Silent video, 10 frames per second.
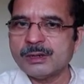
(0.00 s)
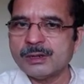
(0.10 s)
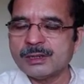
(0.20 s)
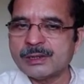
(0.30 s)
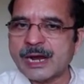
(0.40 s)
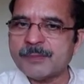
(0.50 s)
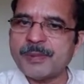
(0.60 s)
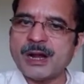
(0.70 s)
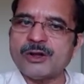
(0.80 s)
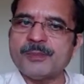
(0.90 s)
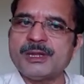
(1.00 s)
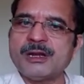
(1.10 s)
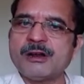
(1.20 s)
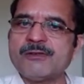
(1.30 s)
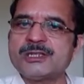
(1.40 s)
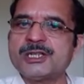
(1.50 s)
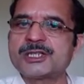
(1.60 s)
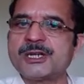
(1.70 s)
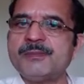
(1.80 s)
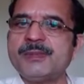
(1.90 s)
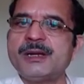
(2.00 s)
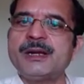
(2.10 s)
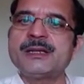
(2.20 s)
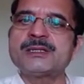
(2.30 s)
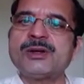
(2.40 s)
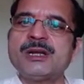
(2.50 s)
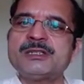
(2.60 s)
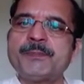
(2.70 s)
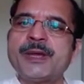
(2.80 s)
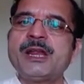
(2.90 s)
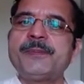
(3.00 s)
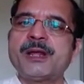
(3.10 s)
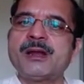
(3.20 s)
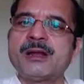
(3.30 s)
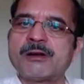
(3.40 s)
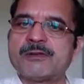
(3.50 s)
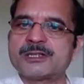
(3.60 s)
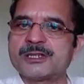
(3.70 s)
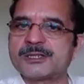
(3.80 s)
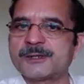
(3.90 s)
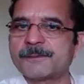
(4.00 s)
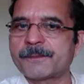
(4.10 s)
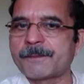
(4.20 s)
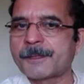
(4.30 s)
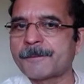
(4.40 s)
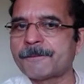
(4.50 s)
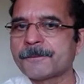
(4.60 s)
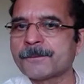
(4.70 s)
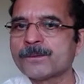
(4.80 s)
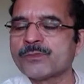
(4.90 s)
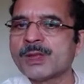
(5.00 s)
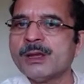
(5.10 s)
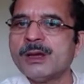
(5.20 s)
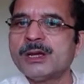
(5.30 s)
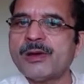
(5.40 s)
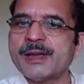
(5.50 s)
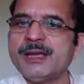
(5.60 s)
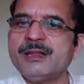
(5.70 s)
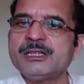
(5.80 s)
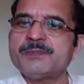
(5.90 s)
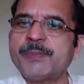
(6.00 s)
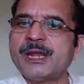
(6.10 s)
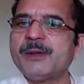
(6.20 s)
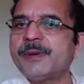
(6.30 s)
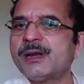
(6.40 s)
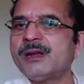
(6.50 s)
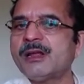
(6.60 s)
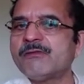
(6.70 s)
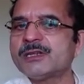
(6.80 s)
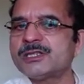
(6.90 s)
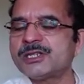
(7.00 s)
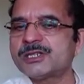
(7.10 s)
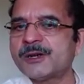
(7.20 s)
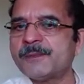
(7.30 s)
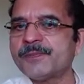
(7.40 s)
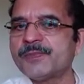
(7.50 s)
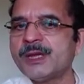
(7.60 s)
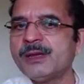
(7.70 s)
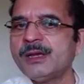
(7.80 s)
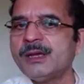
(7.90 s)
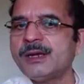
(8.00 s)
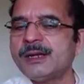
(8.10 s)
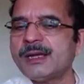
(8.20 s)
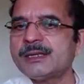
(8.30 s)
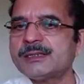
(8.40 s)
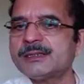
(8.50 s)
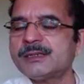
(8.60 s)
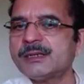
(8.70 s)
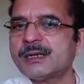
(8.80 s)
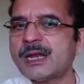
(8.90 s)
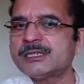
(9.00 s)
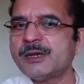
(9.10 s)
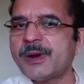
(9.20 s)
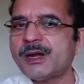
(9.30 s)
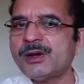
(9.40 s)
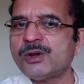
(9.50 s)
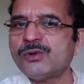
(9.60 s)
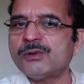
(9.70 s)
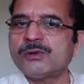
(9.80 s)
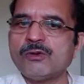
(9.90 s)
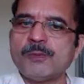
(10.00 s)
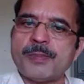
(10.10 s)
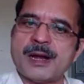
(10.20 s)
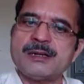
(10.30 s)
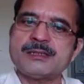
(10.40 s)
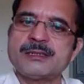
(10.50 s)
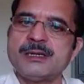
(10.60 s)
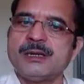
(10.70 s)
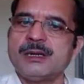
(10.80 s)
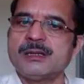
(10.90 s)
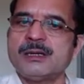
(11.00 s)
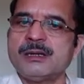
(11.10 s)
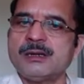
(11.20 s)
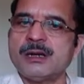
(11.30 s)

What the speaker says: that part of the nervous system, it is called as peripheral nervous system. Now again, this peripheral nervous system, it has classified into two parts: the